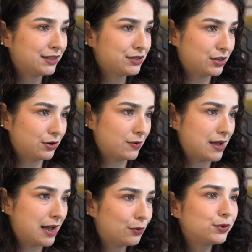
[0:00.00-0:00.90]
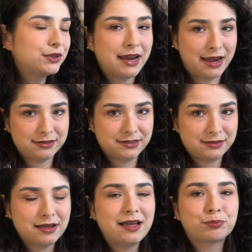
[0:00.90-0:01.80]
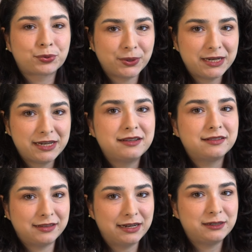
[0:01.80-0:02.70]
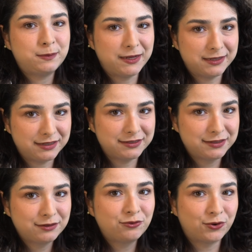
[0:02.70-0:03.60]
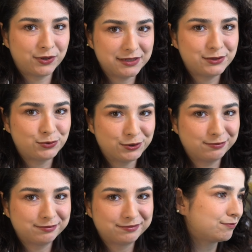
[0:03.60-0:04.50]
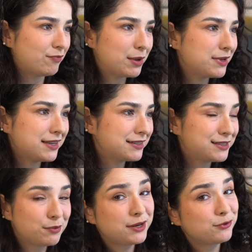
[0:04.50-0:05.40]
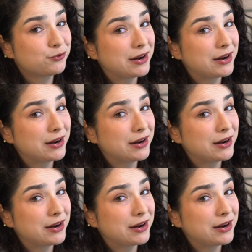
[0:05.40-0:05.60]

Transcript: So I would get a pretty light pendant for this room. Maybe something